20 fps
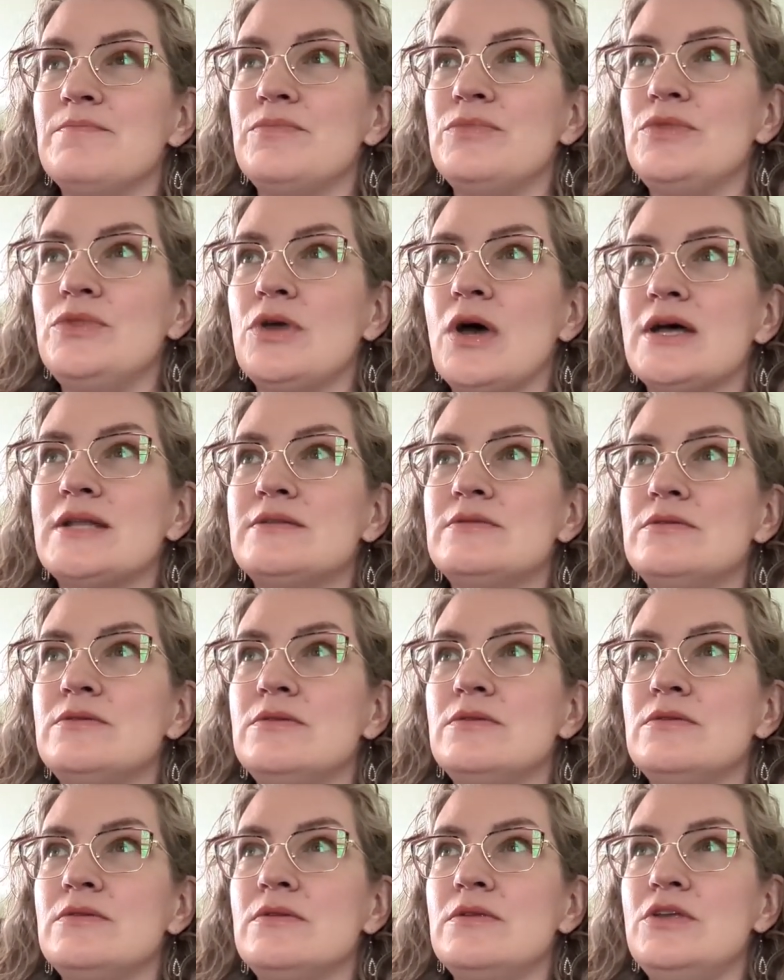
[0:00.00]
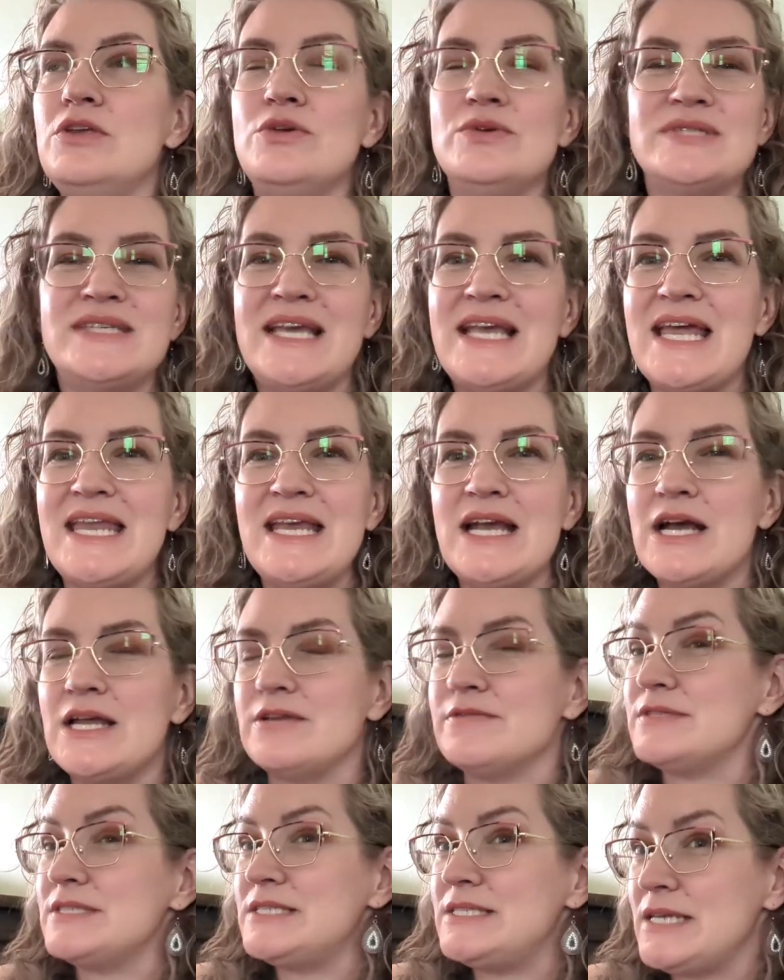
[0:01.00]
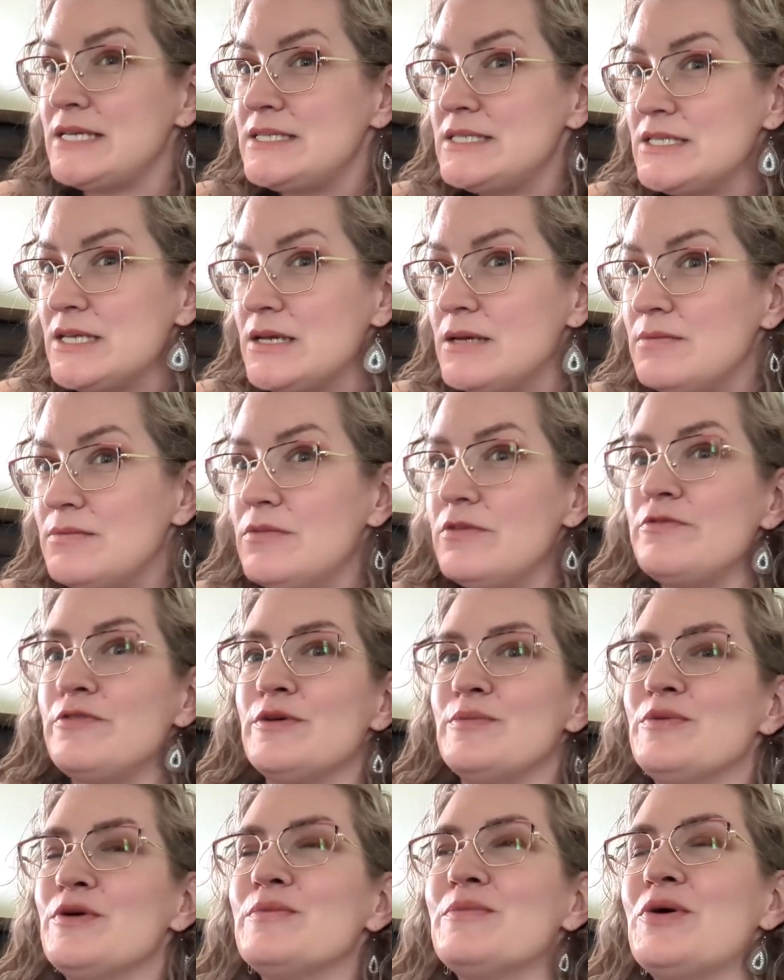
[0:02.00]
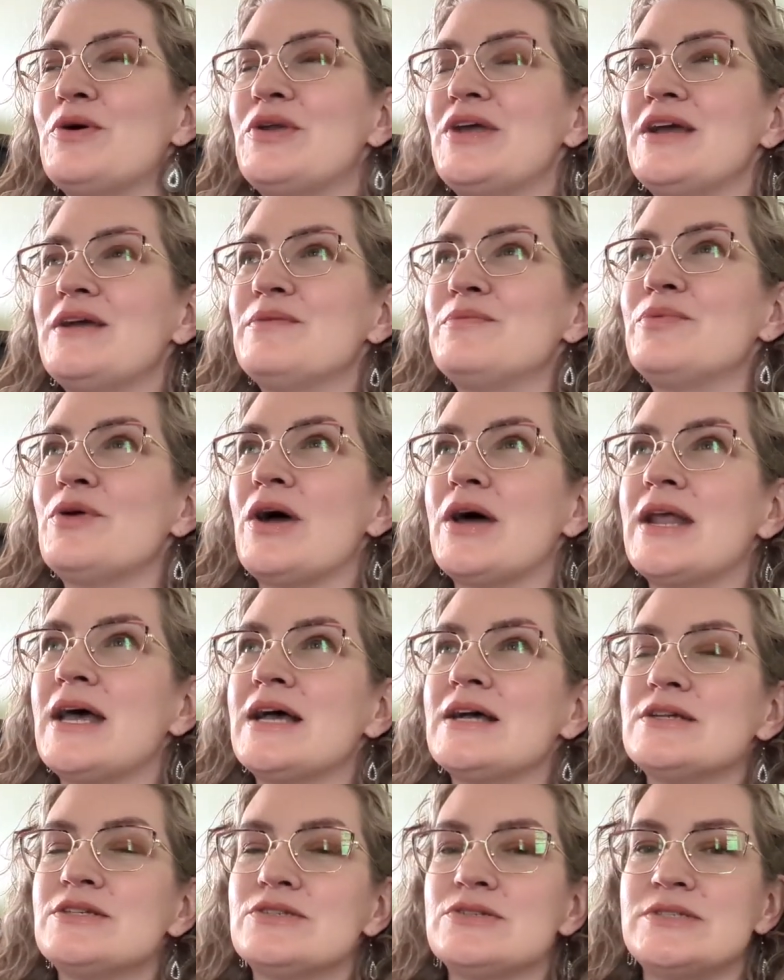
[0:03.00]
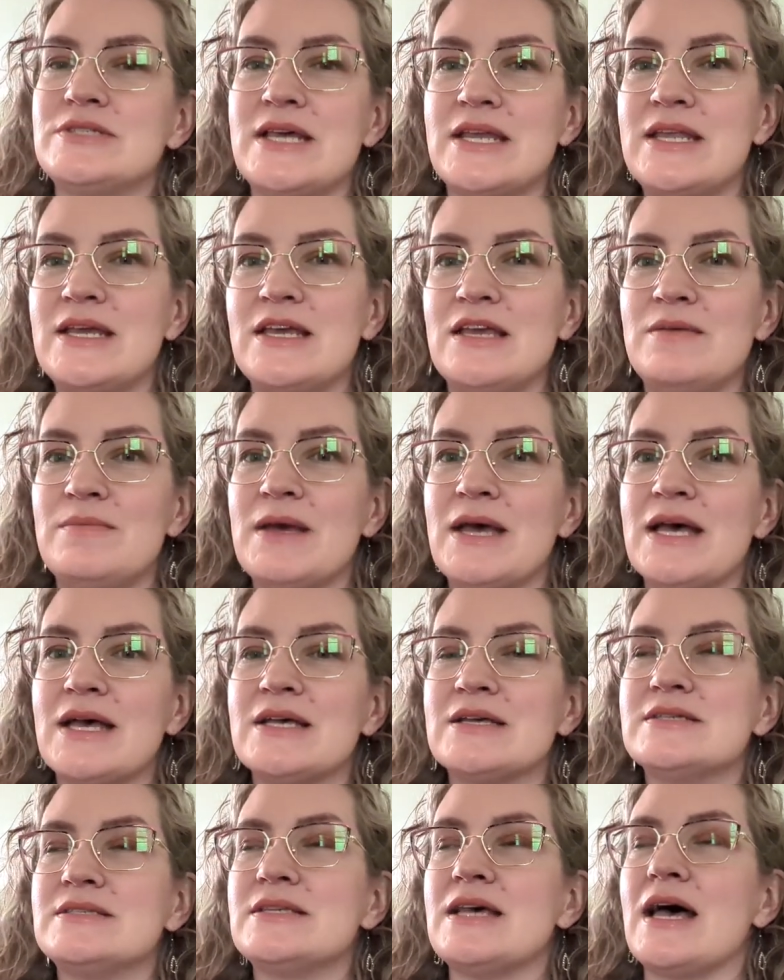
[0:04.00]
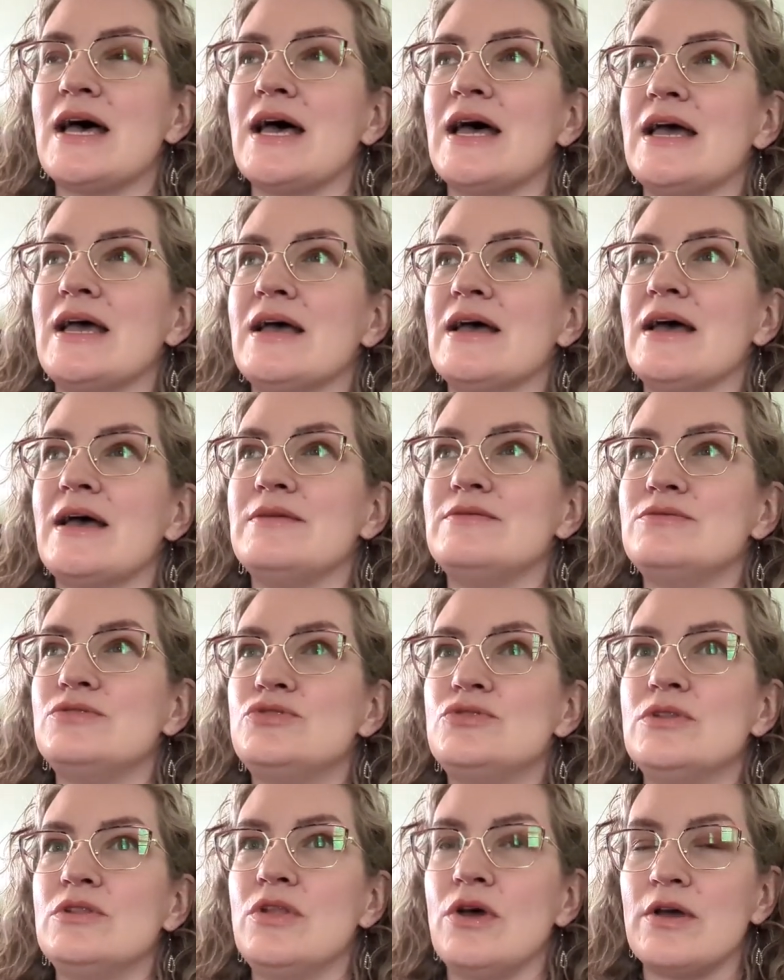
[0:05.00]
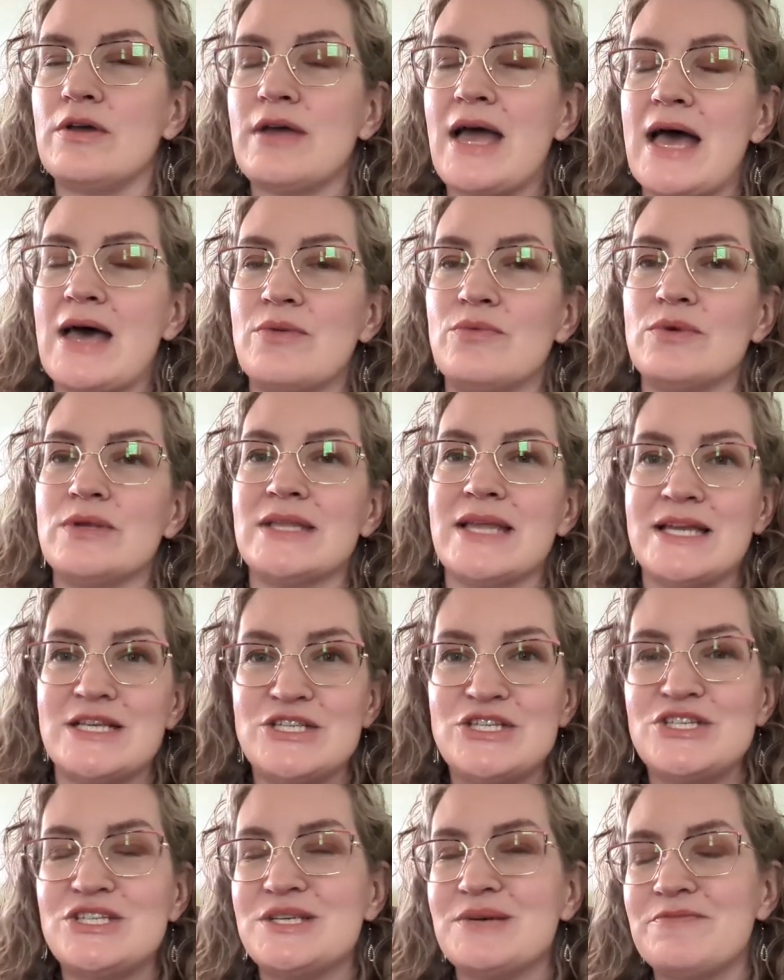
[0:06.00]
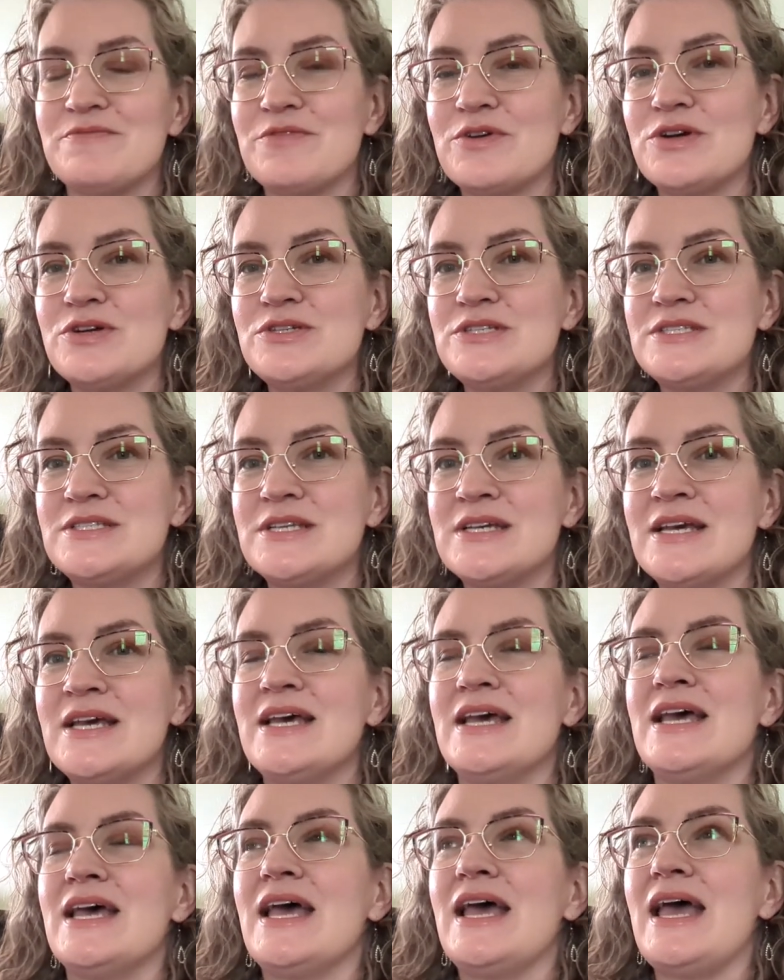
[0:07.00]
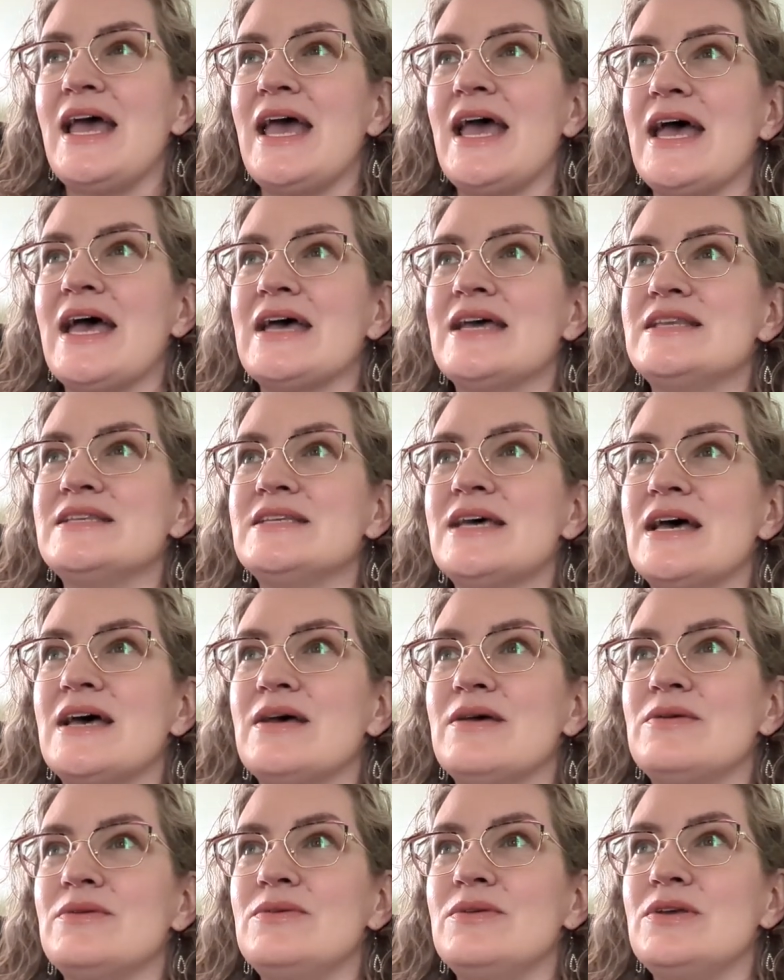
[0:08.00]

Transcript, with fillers: not using any kind of system for promoting products or sending emails i, I look at relationship first and uh,